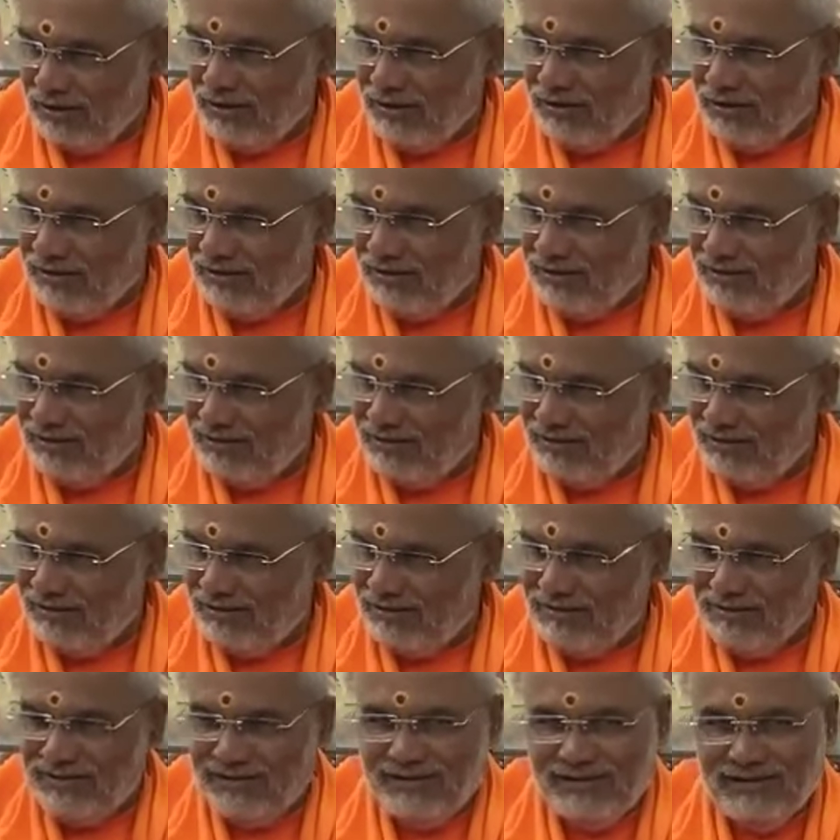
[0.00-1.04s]
thing.
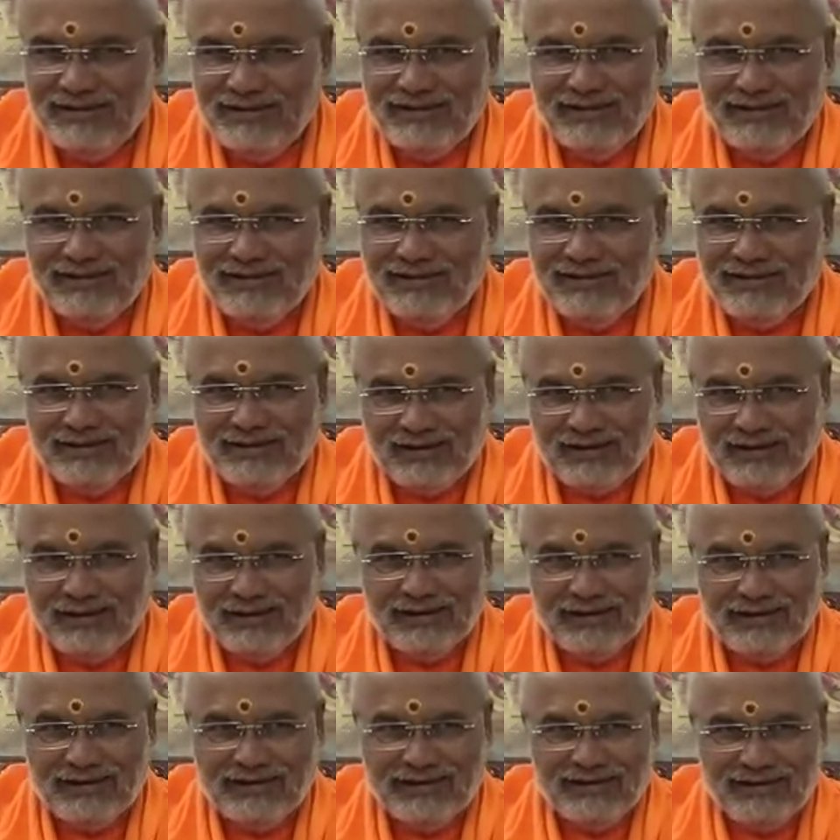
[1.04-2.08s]

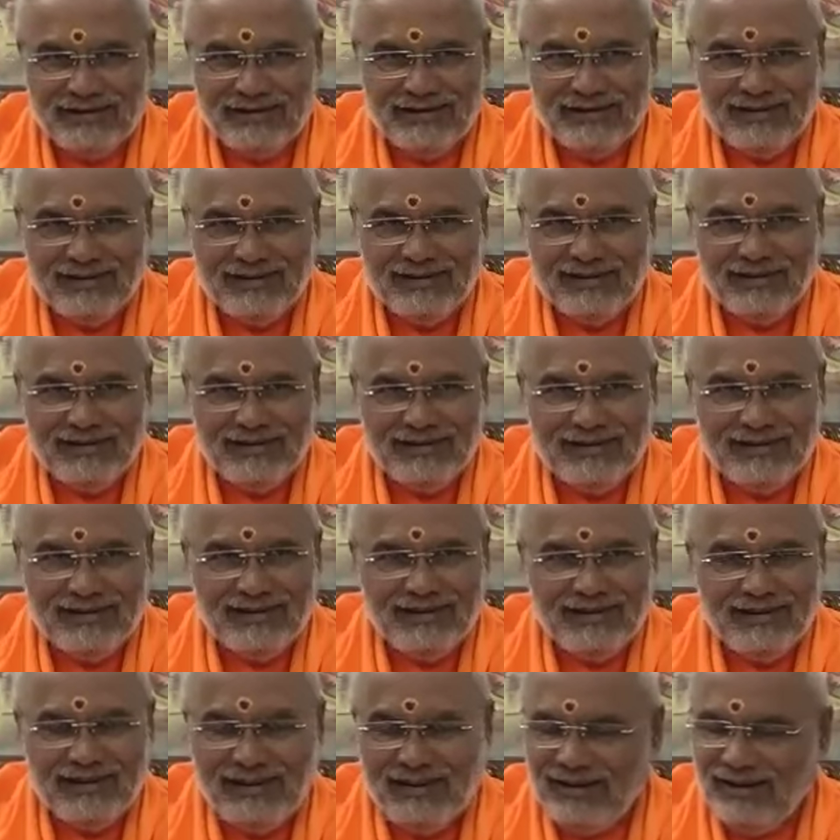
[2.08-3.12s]
Correct?
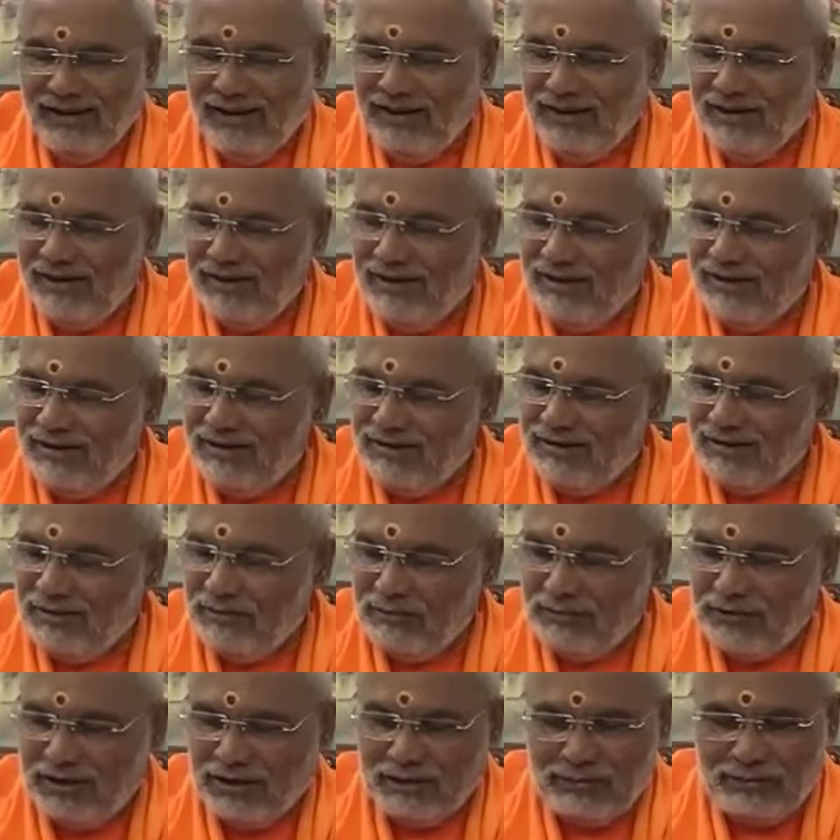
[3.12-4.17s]
And
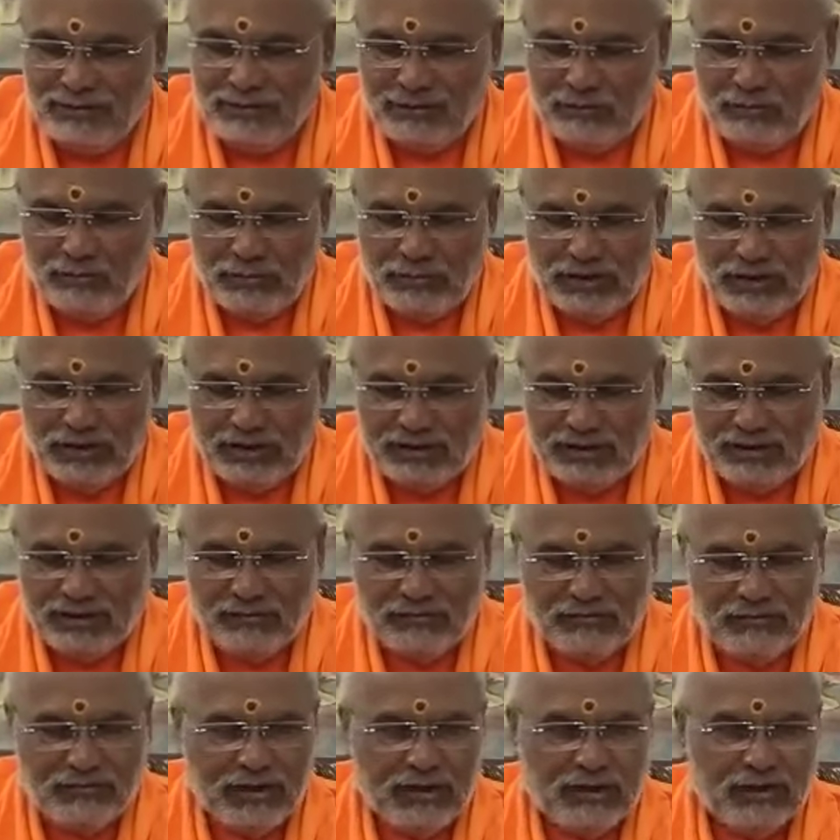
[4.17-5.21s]
sometimes they make
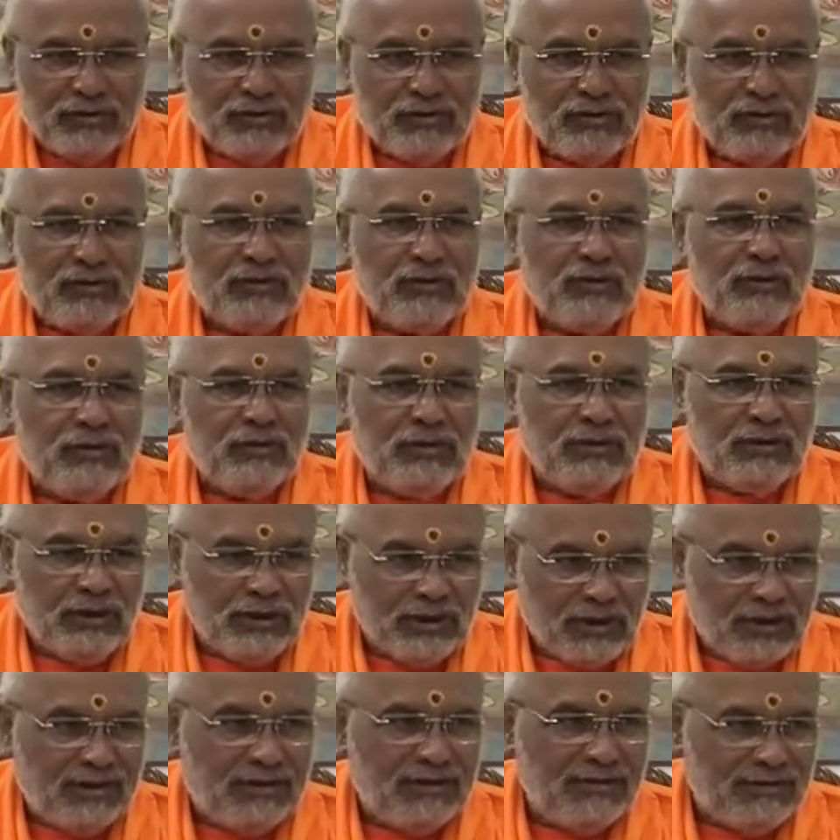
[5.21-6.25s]
the wick so
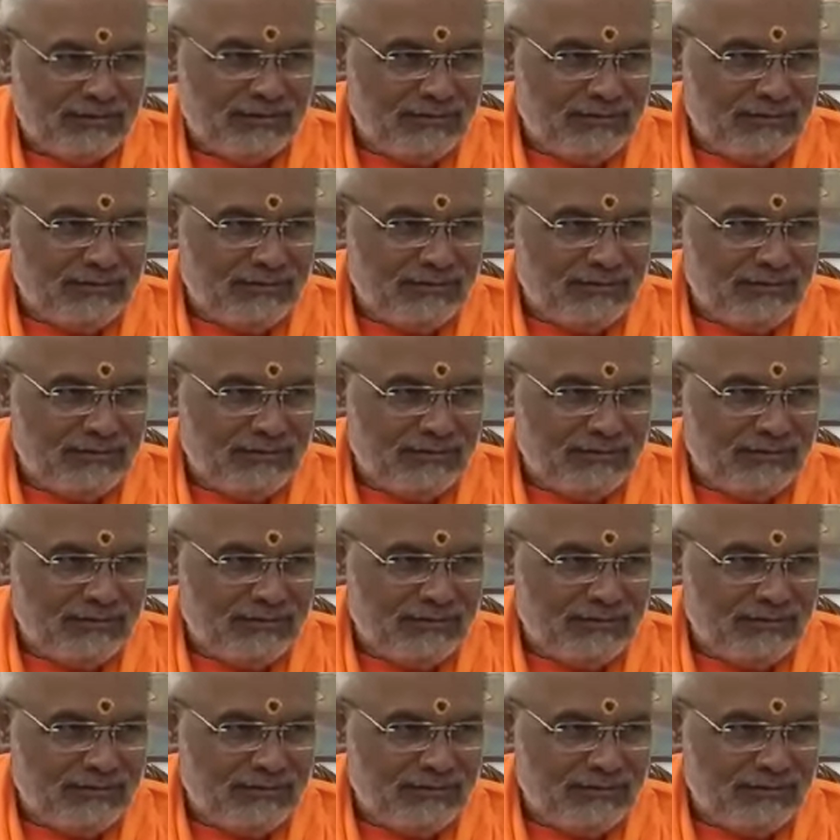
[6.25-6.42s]
thick.